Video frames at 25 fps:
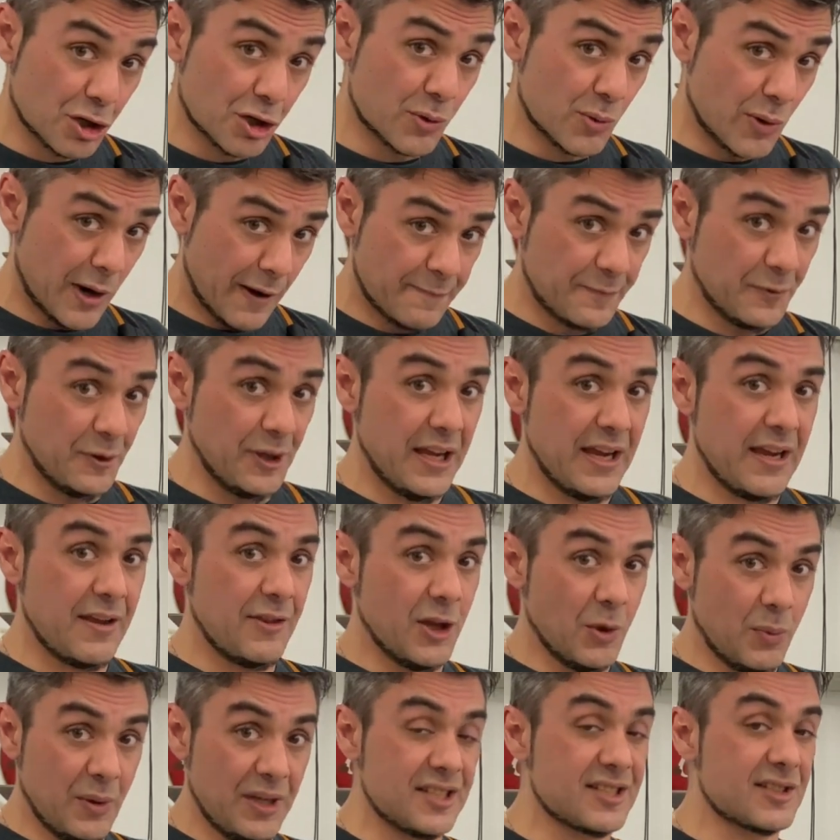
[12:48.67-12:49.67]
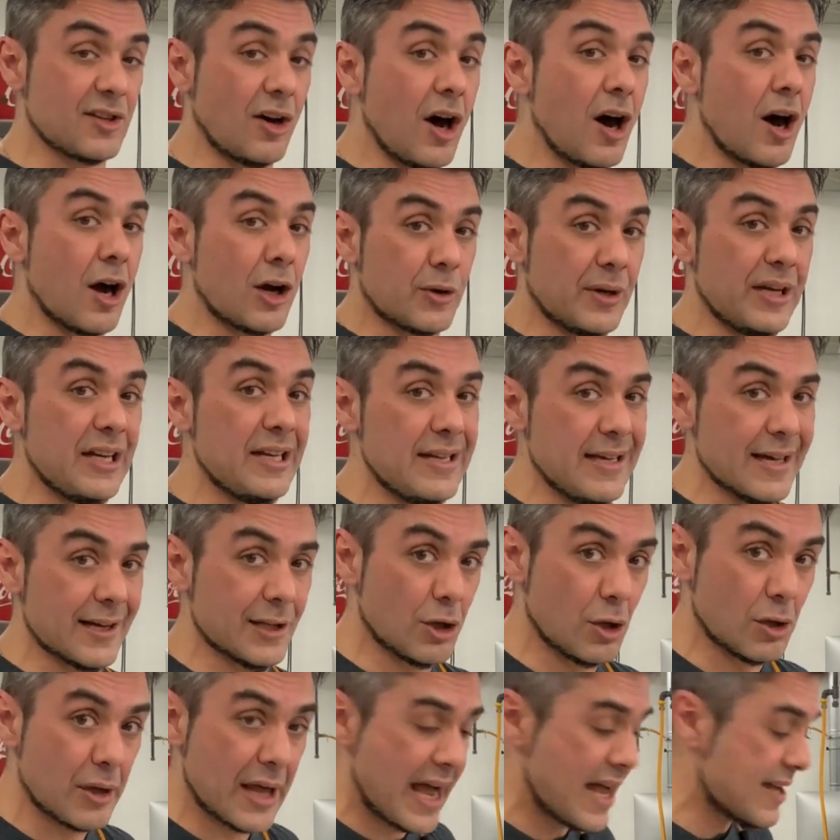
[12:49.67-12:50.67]
roughly that we saw green to yellow
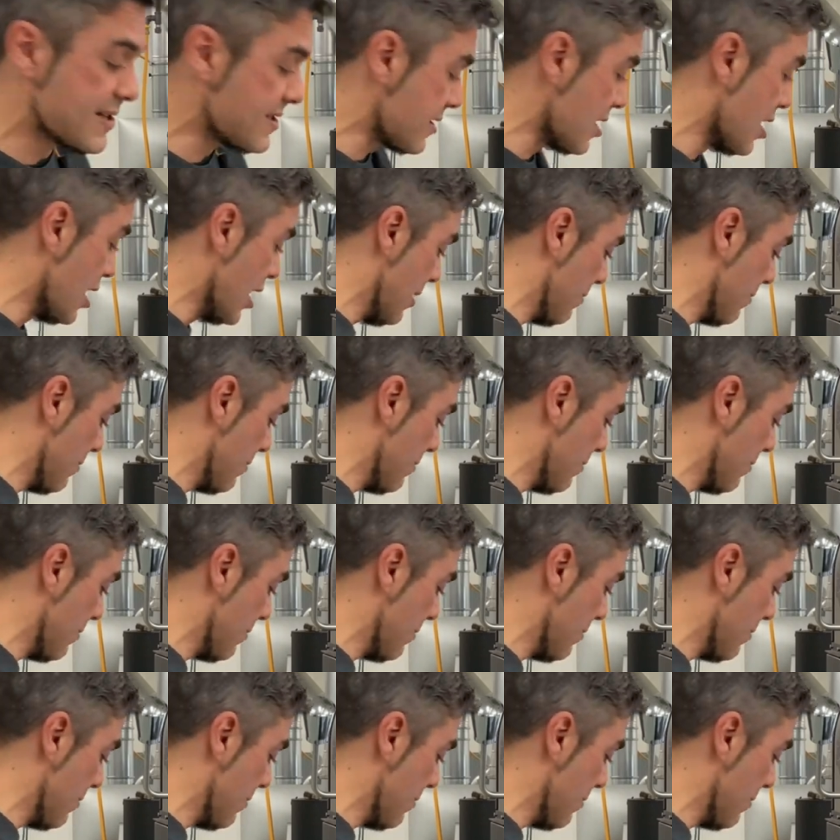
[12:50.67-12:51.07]
last time.